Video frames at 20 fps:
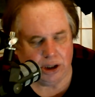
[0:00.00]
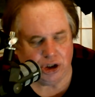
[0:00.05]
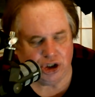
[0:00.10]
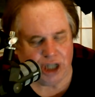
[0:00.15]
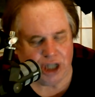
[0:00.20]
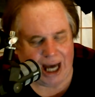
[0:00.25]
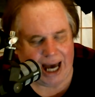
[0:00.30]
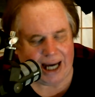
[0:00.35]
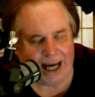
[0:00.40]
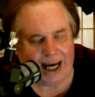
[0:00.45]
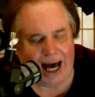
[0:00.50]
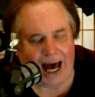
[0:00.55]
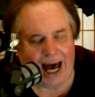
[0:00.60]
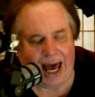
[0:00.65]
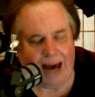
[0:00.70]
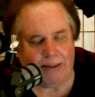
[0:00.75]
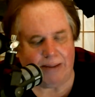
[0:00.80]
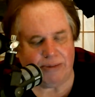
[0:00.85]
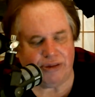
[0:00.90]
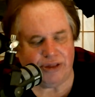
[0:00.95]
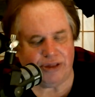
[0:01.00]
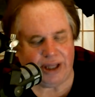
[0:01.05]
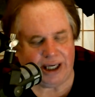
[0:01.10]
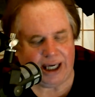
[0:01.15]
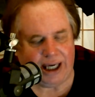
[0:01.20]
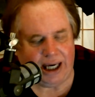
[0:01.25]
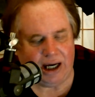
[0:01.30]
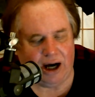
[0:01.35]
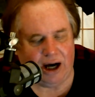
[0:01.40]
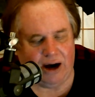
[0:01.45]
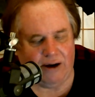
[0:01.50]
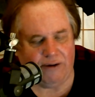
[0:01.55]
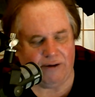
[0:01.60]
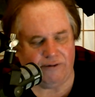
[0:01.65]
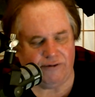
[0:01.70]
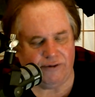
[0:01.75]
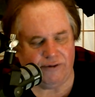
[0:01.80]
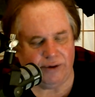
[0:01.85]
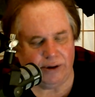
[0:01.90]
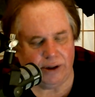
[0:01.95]
Jack, I am thinking
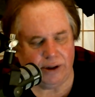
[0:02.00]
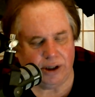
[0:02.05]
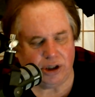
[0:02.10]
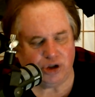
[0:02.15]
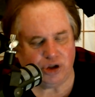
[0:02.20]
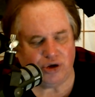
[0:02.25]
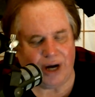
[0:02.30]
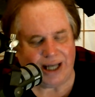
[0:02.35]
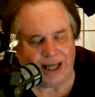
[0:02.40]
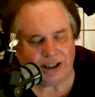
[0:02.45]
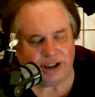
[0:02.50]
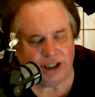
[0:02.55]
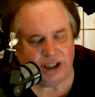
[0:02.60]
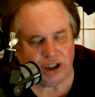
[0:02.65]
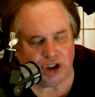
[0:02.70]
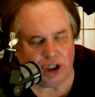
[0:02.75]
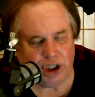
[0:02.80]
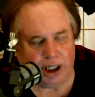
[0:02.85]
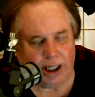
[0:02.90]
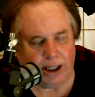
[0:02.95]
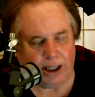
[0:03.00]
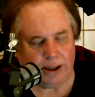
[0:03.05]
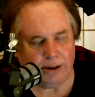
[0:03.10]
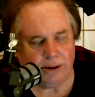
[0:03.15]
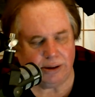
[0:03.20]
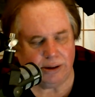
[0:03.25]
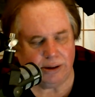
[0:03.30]
of transitioning.